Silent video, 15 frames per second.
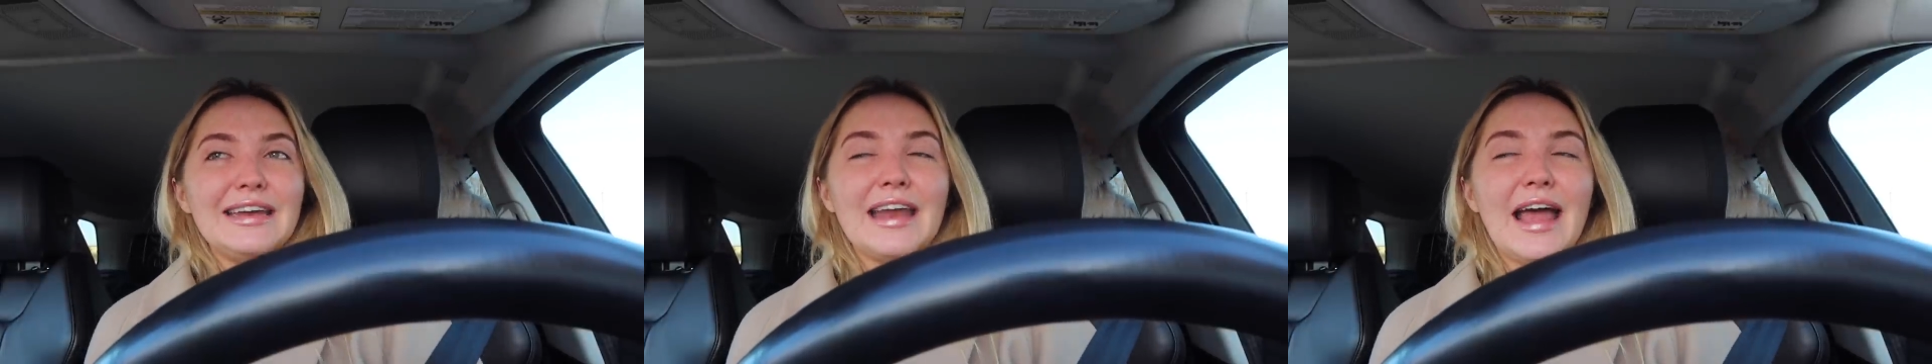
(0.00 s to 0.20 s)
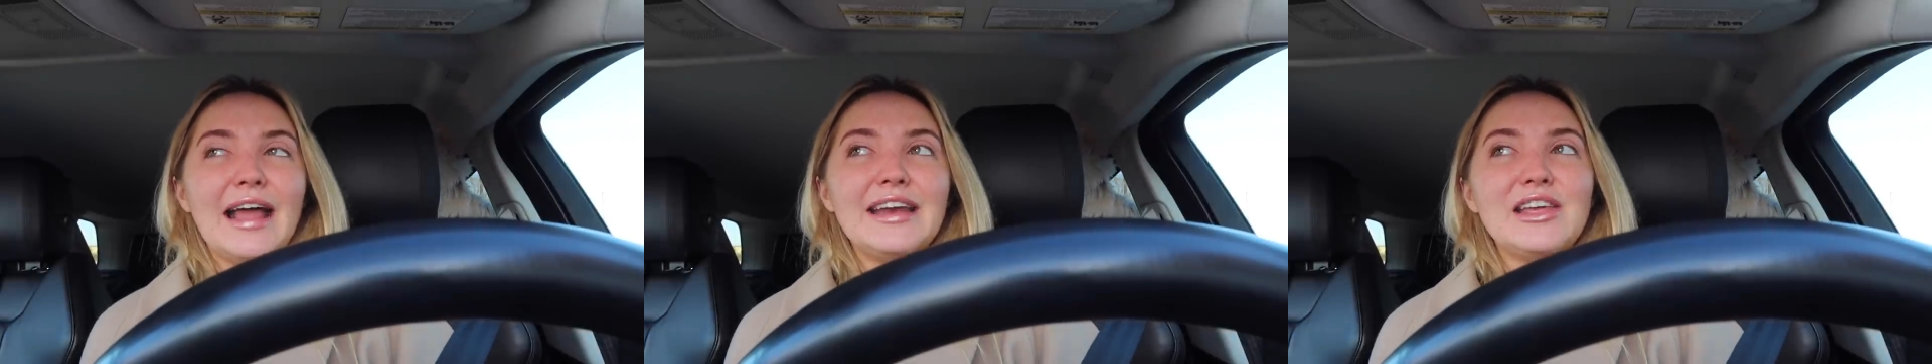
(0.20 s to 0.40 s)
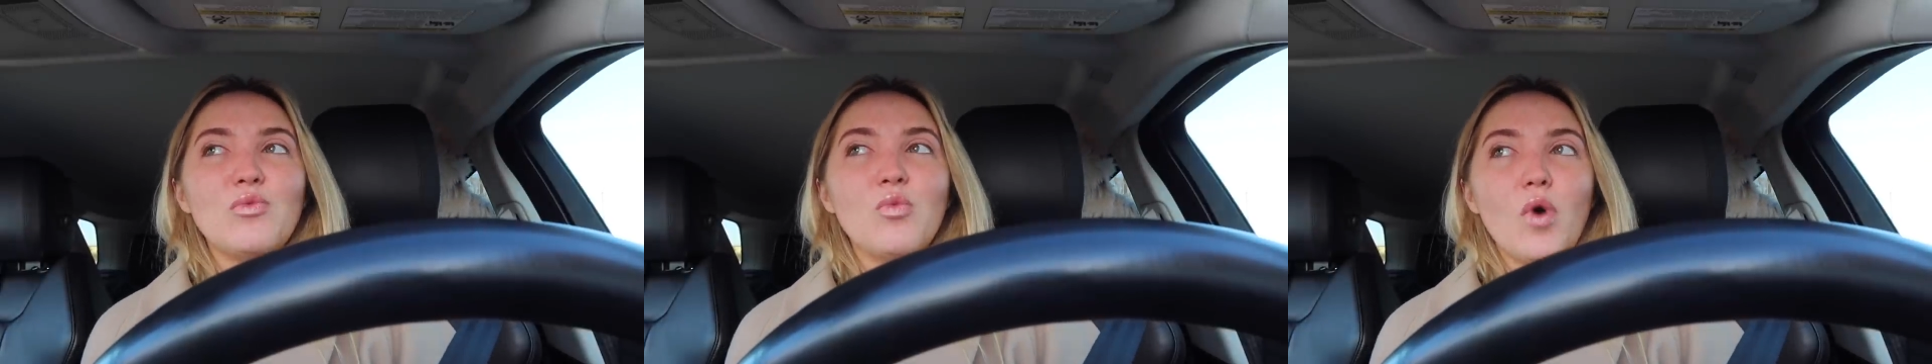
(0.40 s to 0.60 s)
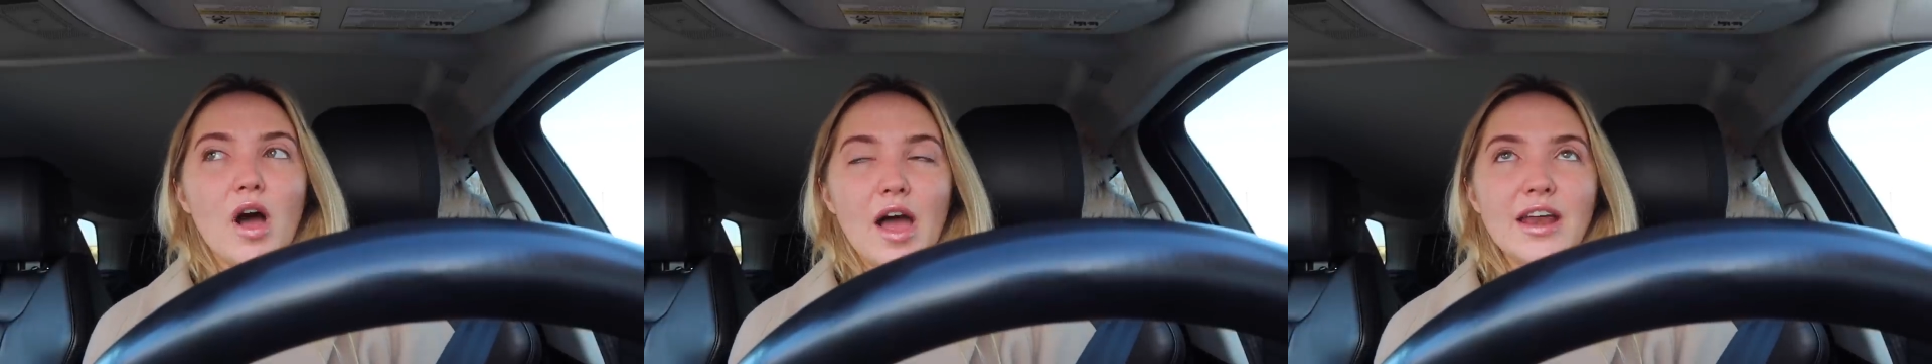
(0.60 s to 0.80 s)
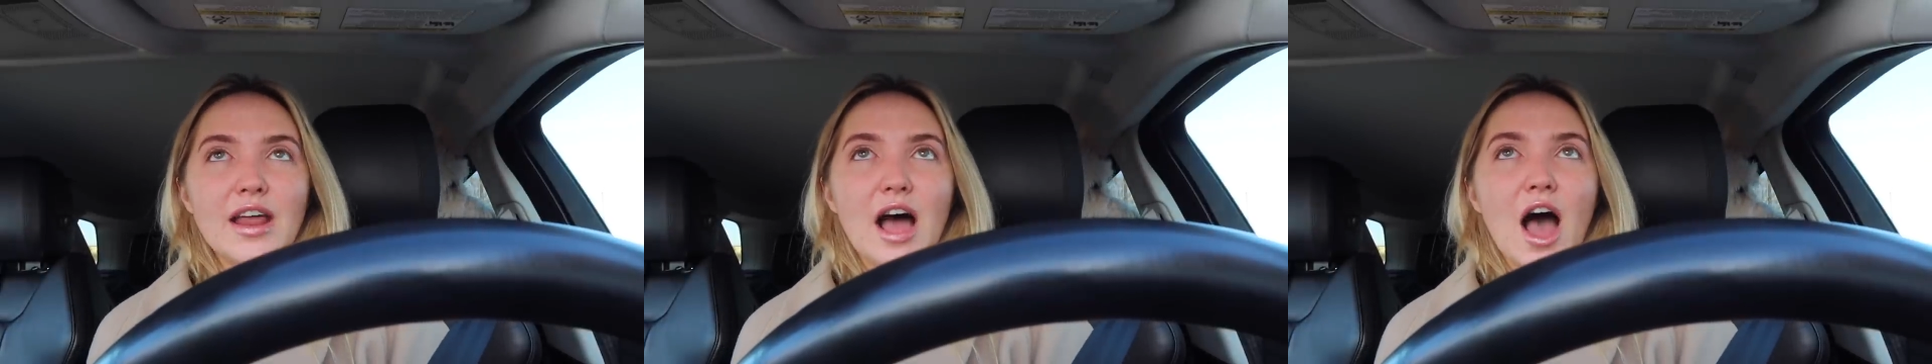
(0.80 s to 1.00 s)

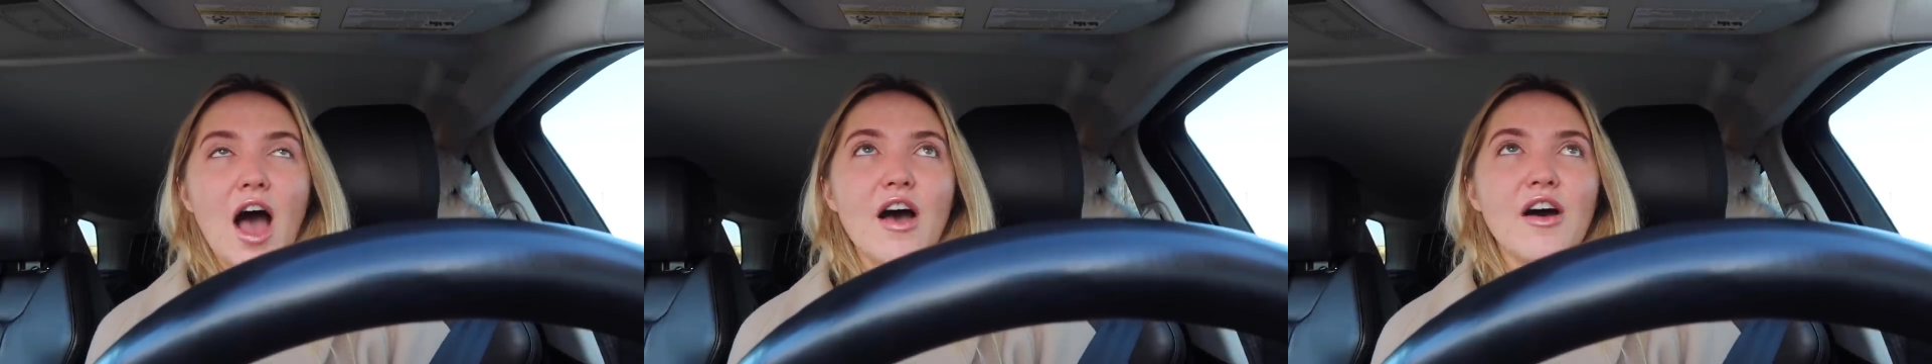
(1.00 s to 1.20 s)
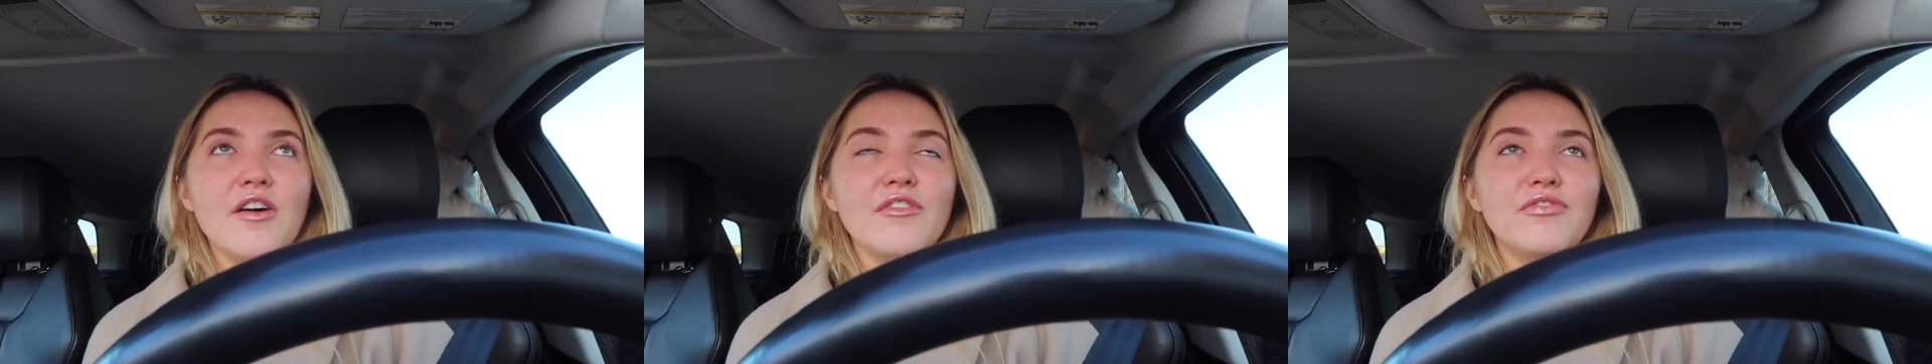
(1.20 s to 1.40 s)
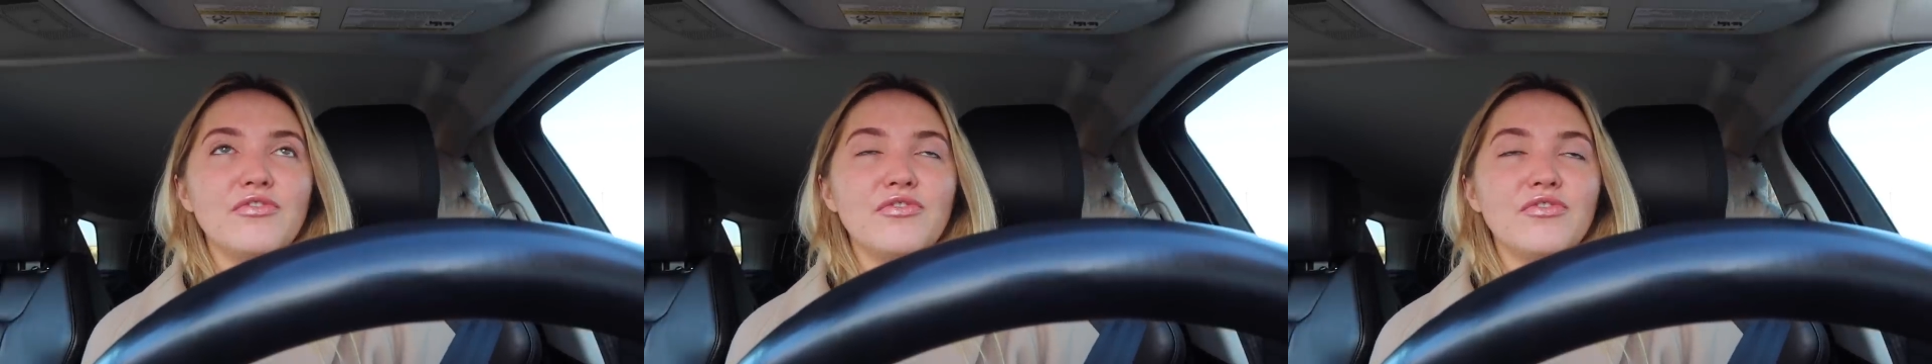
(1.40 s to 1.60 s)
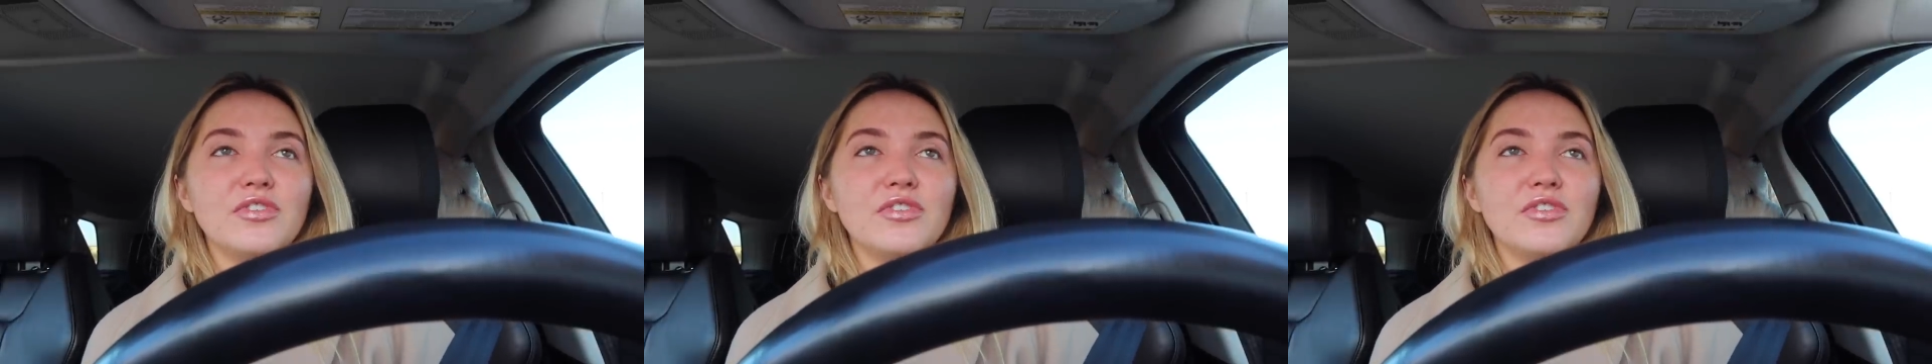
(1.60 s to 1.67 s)
91 of